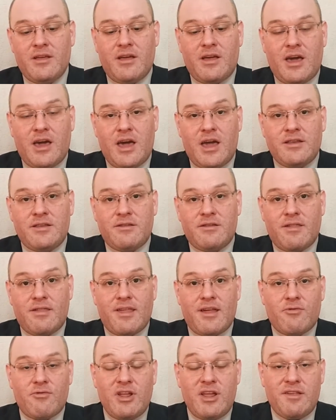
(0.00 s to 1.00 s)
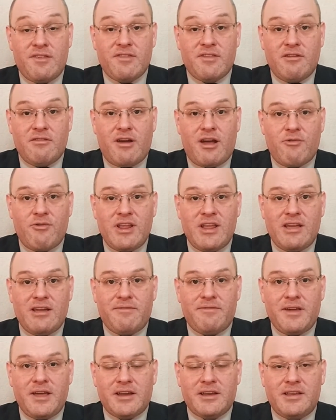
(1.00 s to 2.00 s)
And there is a very
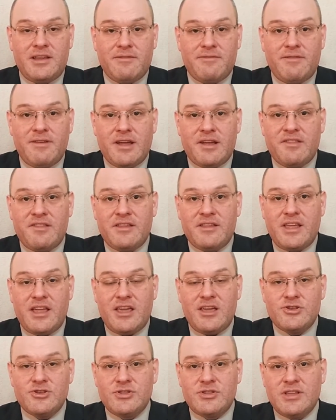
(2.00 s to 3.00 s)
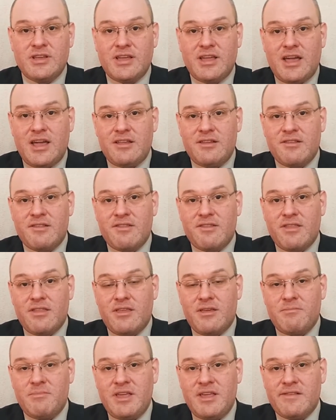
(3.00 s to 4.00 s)
effective vaccination against
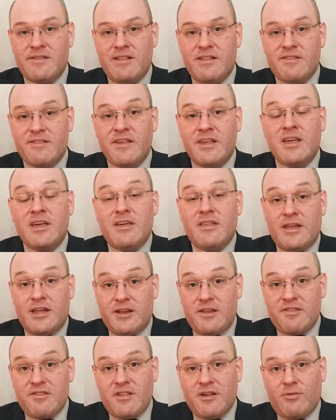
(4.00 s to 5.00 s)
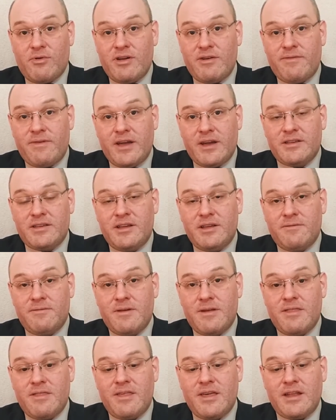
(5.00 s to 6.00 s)
the measles that is so
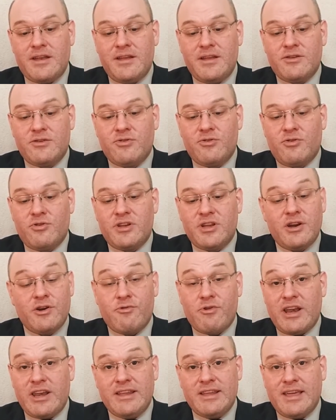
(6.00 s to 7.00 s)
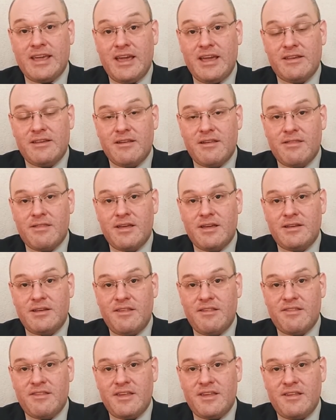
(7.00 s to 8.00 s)
effective that it could eradicate the
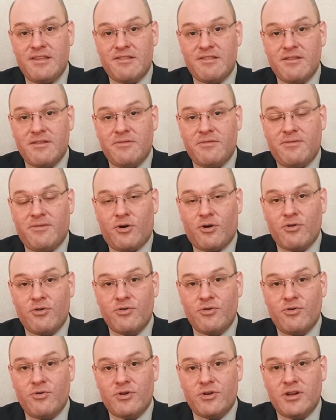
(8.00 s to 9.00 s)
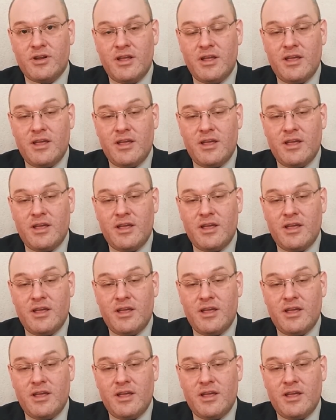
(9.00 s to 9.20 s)
disease for good.